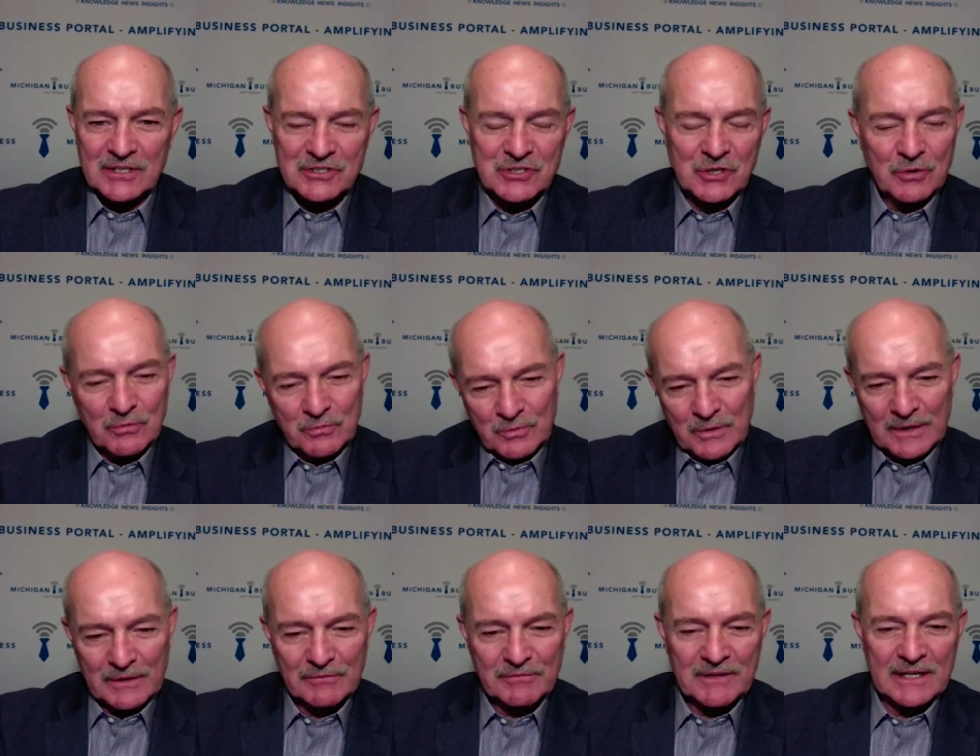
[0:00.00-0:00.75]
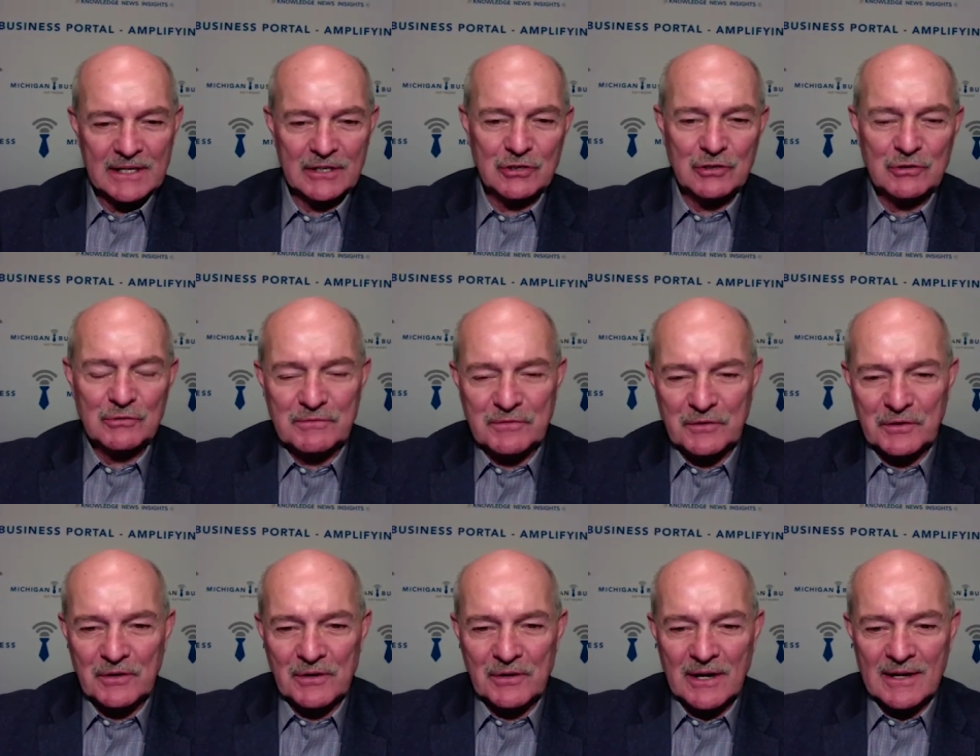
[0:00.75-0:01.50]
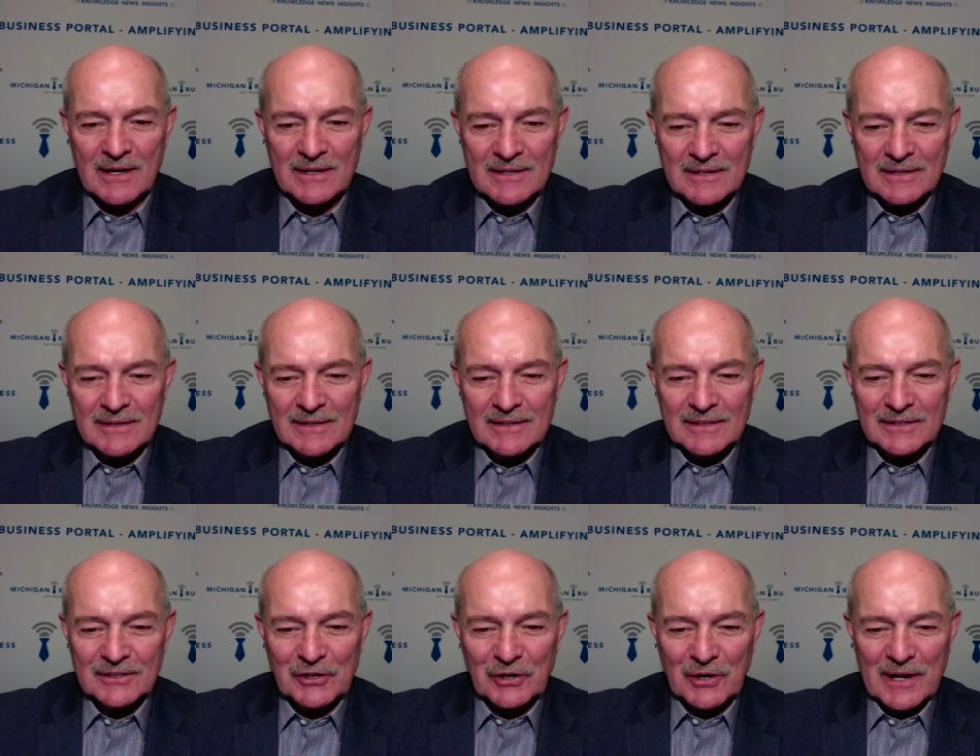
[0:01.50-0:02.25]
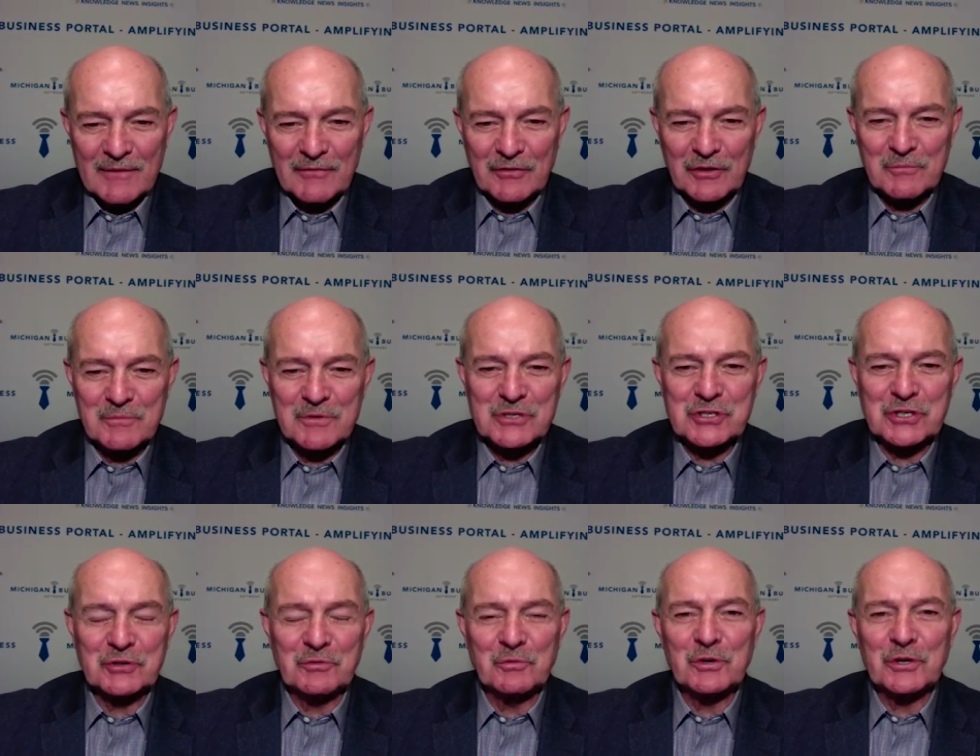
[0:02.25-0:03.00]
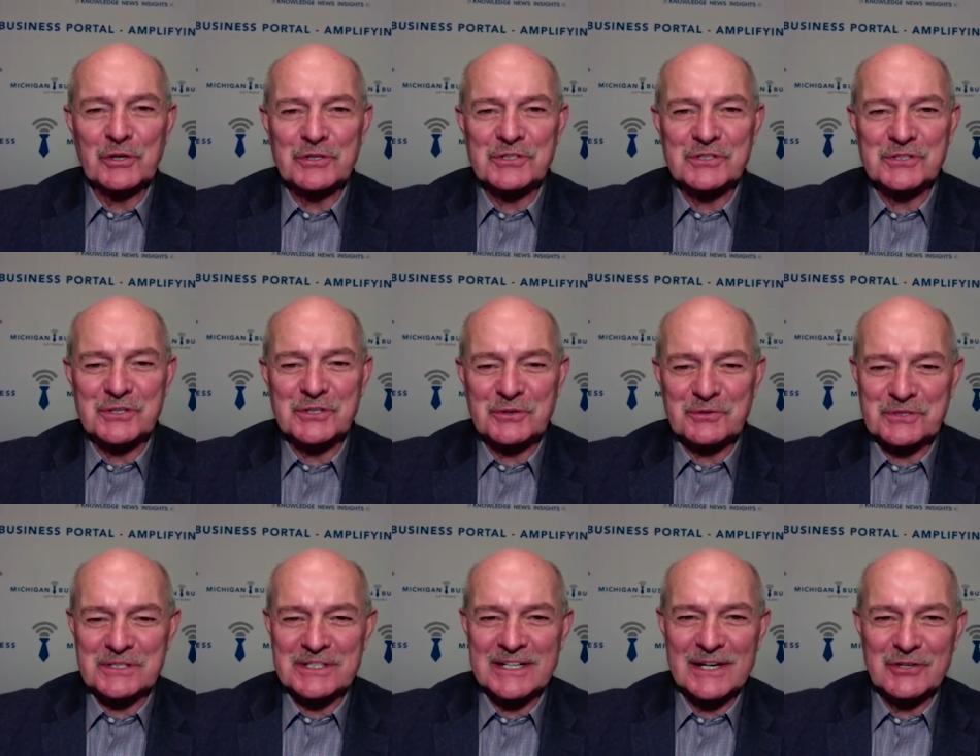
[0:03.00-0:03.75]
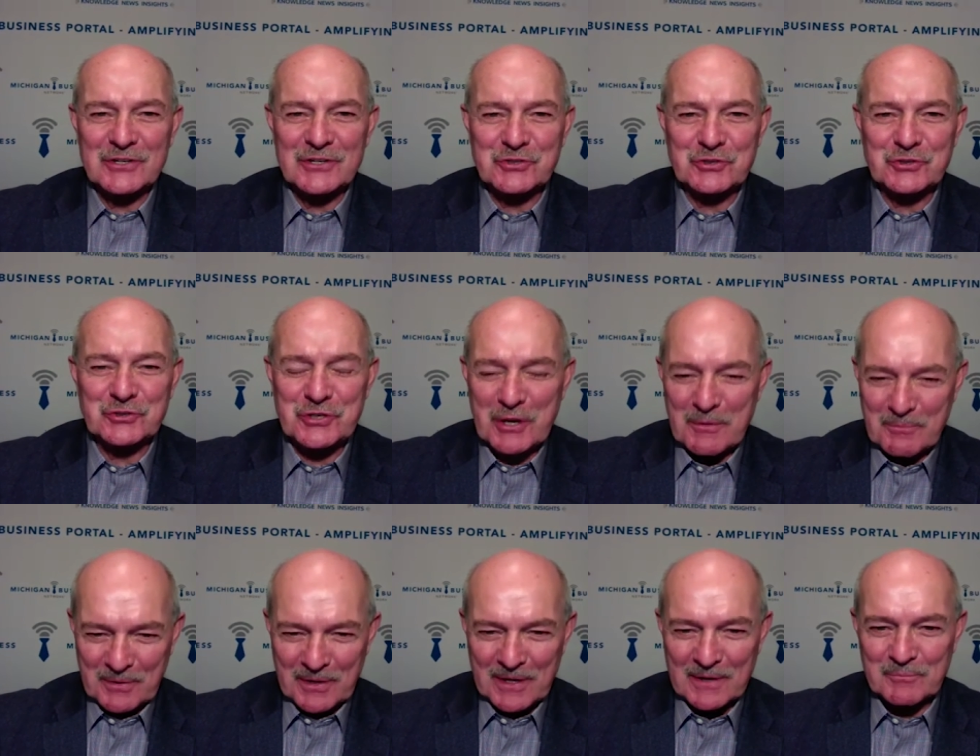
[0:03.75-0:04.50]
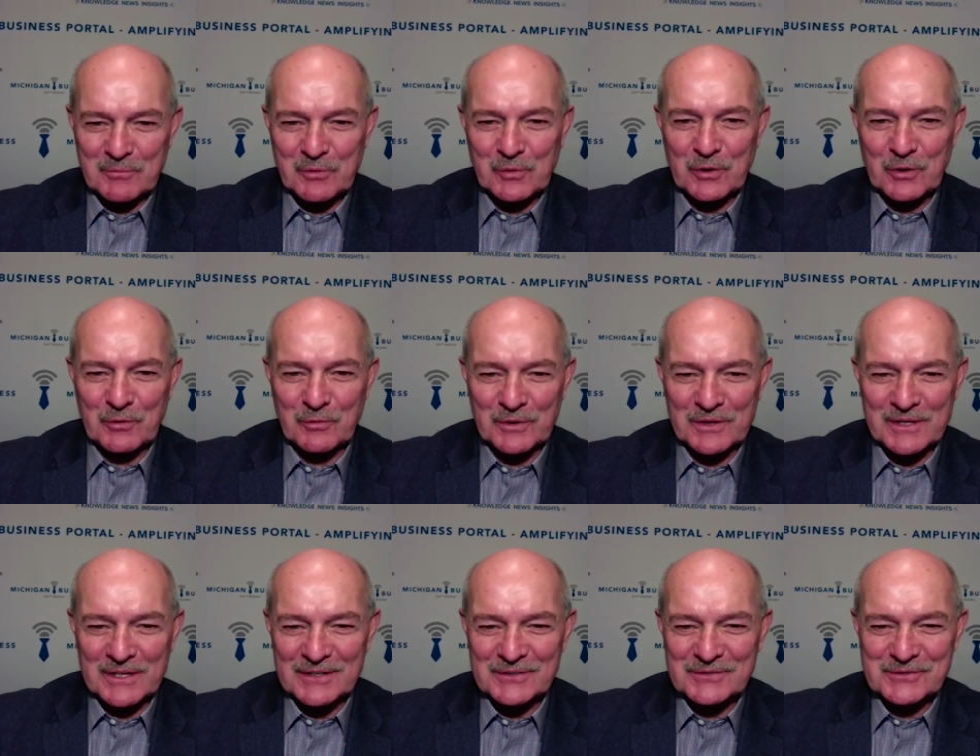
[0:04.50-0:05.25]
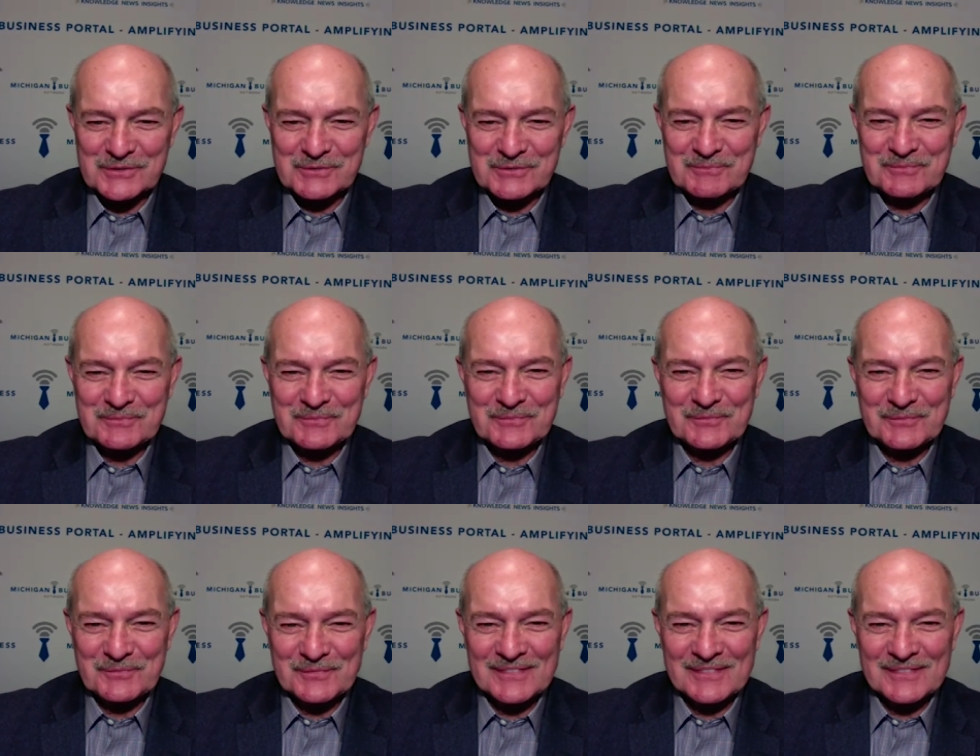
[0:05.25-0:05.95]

So I want to thank you for uh, you know having the Michigan Works Association jump on board with this. Of